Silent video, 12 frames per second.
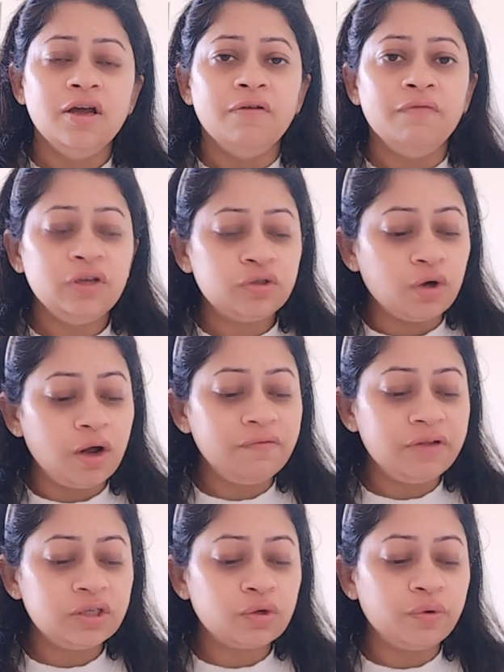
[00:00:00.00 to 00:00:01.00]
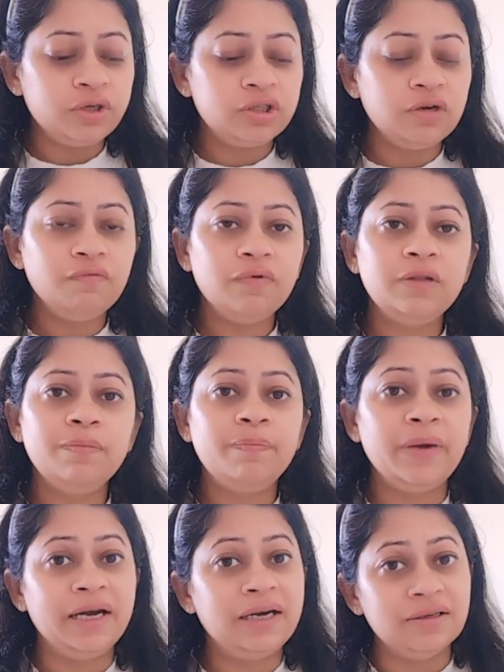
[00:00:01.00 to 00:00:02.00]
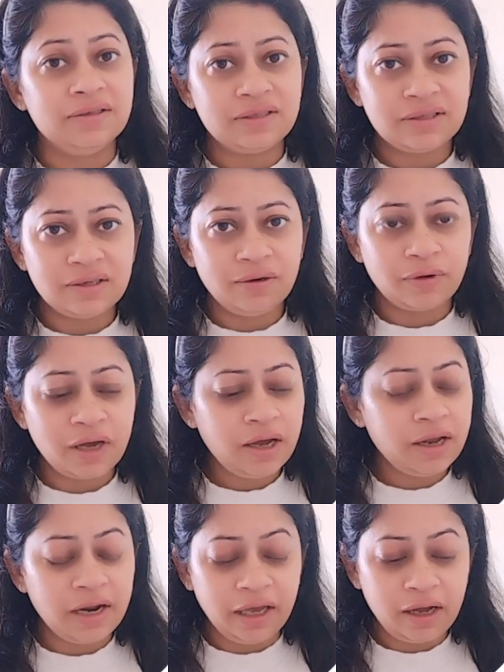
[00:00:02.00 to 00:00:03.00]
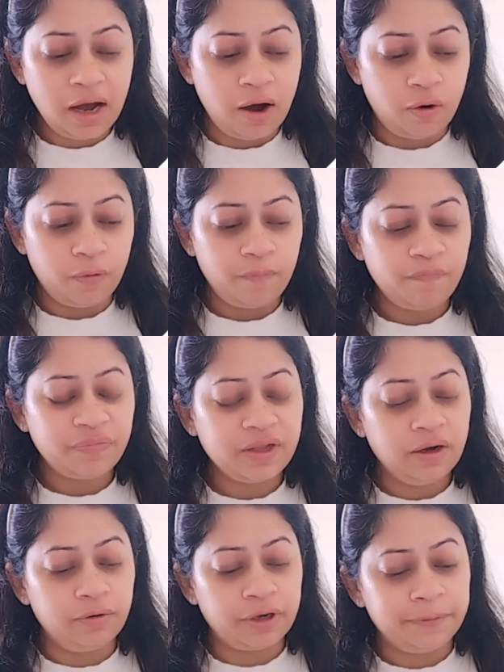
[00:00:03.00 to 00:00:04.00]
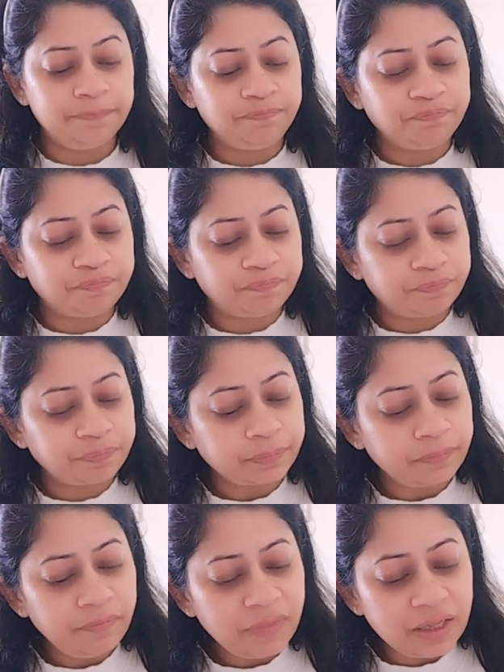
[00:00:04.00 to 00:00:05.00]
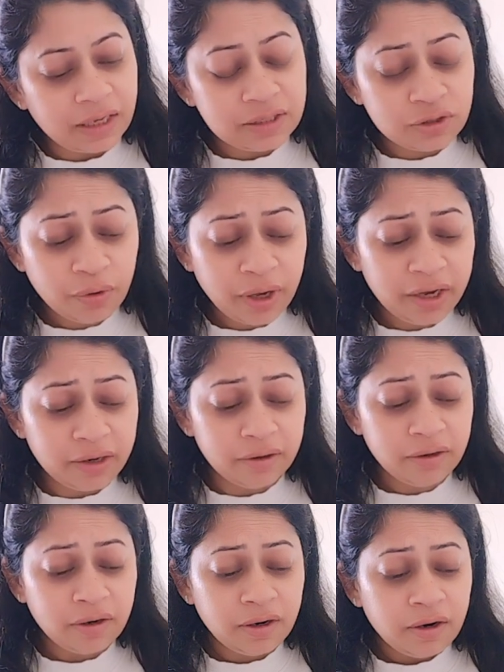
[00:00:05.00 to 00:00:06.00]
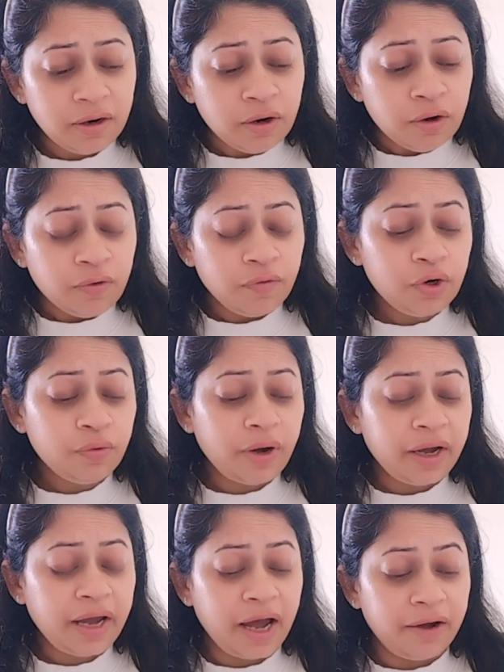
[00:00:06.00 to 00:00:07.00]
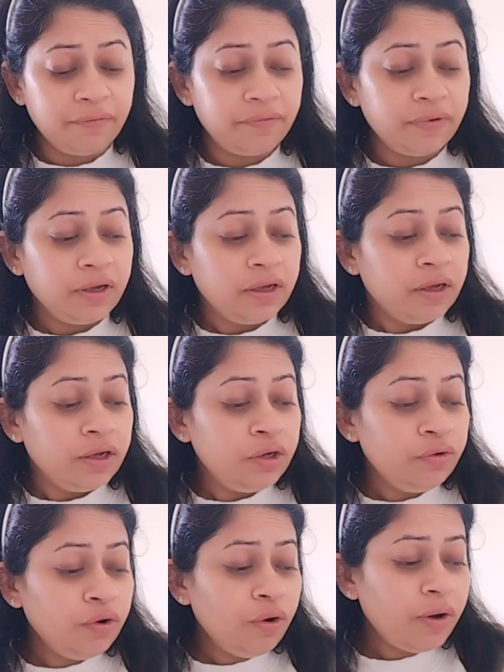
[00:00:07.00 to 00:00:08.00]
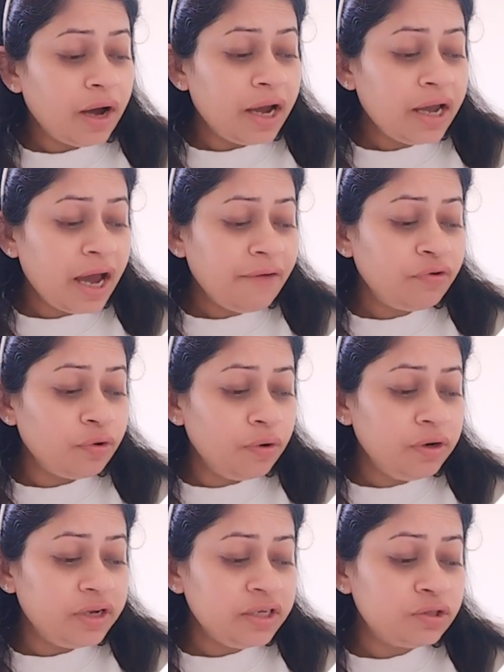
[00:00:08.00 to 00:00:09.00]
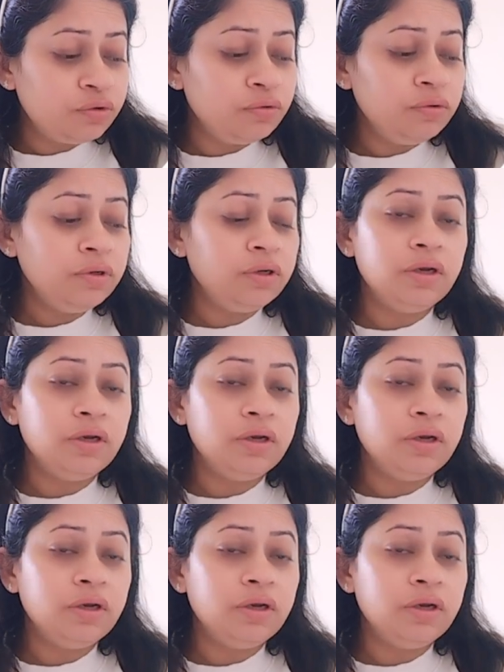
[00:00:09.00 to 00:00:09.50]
We solve this question with patterns, okay, like how? Okay, so here what do I have? I have told this rule